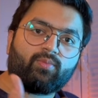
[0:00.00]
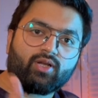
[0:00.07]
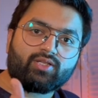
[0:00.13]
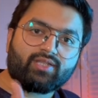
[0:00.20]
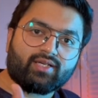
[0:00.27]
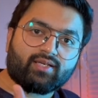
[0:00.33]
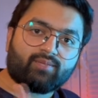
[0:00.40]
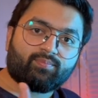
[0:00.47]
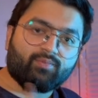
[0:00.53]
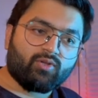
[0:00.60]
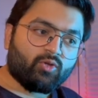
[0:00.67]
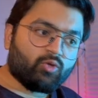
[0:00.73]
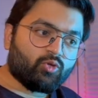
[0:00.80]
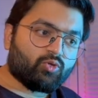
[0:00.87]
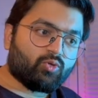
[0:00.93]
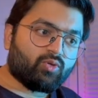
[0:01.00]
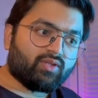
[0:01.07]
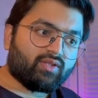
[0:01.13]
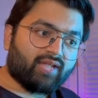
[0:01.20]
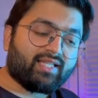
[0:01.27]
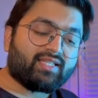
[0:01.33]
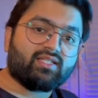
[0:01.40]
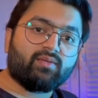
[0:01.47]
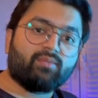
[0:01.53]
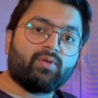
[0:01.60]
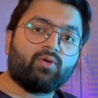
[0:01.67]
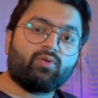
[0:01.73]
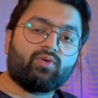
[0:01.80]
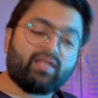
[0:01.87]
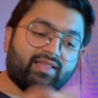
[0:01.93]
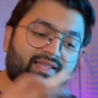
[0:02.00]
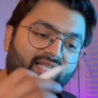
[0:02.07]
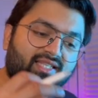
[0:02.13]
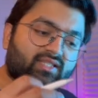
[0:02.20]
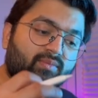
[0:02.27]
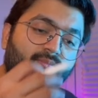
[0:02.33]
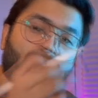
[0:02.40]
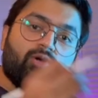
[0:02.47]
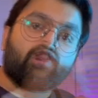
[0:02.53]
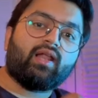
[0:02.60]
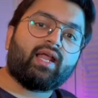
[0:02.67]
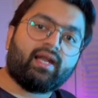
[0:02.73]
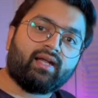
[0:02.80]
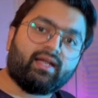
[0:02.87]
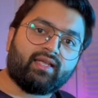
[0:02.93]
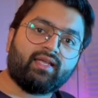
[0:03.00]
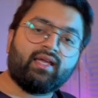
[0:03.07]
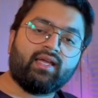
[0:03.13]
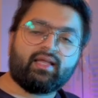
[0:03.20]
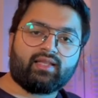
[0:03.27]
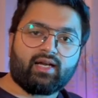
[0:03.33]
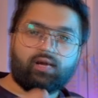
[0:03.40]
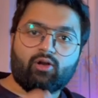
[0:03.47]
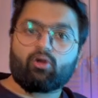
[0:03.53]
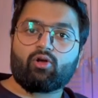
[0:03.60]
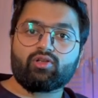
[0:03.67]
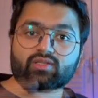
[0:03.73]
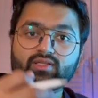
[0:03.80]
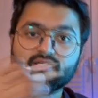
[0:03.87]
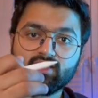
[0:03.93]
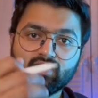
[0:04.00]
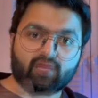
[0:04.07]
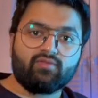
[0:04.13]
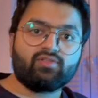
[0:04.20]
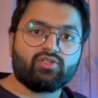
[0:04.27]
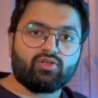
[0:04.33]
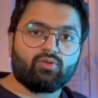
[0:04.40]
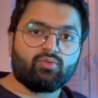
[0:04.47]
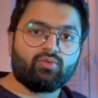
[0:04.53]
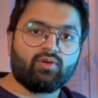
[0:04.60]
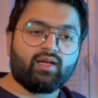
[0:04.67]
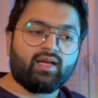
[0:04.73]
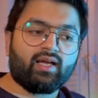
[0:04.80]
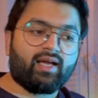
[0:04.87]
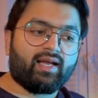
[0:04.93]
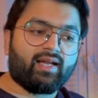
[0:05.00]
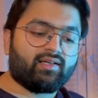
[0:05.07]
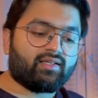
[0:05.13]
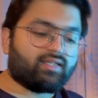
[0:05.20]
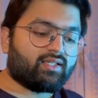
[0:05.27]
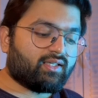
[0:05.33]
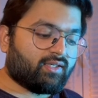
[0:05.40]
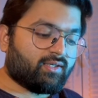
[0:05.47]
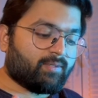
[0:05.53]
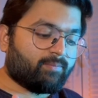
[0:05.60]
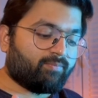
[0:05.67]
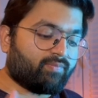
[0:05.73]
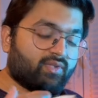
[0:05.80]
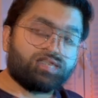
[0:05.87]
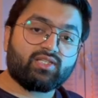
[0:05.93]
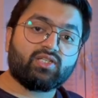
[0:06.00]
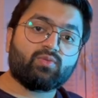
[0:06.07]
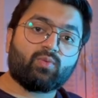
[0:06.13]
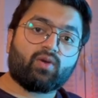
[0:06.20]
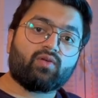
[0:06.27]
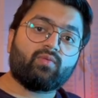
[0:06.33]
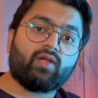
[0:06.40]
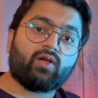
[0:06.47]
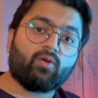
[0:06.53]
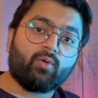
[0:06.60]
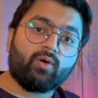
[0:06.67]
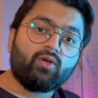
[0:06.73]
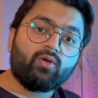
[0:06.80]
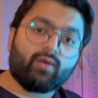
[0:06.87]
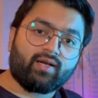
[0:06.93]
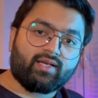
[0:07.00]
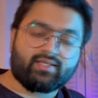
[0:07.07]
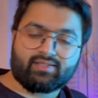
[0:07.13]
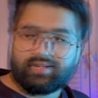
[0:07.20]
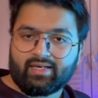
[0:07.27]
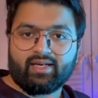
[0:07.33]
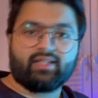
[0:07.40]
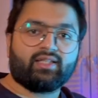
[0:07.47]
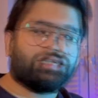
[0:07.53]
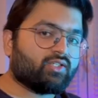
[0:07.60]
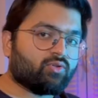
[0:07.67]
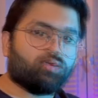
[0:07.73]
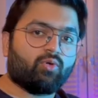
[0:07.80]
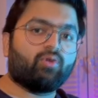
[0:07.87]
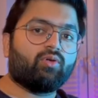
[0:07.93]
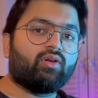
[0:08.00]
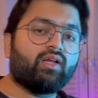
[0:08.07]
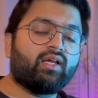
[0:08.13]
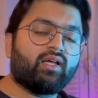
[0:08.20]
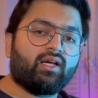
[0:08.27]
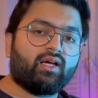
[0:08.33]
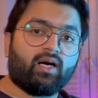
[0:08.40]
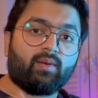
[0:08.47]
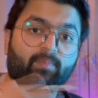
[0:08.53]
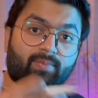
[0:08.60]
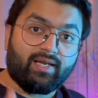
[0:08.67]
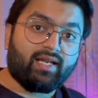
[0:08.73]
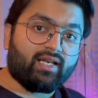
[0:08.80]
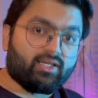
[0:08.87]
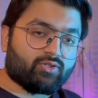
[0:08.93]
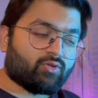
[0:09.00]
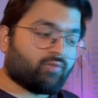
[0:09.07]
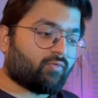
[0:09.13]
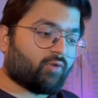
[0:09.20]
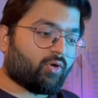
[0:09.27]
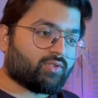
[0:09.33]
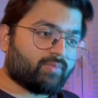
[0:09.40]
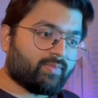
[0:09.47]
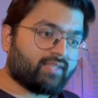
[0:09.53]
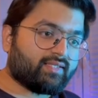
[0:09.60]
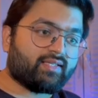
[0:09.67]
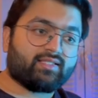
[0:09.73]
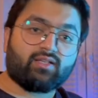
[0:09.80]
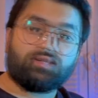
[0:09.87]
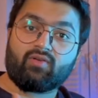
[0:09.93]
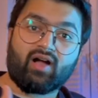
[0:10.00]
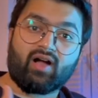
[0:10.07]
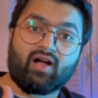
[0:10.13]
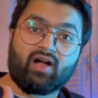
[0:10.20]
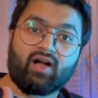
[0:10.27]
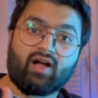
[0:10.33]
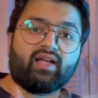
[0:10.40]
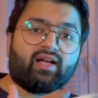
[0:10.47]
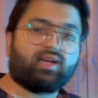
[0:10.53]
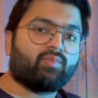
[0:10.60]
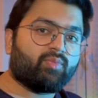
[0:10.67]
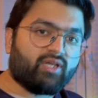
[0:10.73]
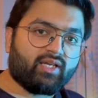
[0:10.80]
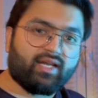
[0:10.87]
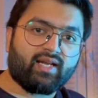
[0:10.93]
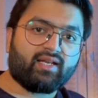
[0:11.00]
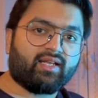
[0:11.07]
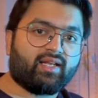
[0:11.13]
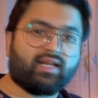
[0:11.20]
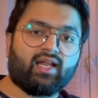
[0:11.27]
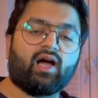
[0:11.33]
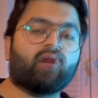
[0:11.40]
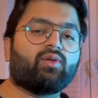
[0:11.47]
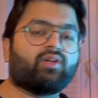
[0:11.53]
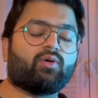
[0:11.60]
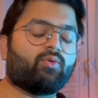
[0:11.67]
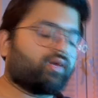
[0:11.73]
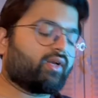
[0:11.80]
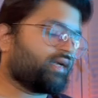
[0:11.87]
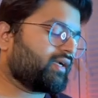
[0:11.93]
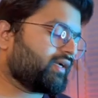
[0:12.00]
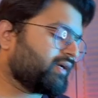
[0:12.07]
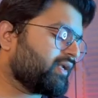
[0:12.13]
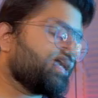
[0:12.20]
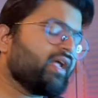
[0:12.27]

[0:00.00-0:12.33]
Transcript: project. So that's the beauty and that's the modularity that R O S gives you, and um, this is what we are going to understand in this whole a playlist of R O S basics of how they are communicating and how they are oriented.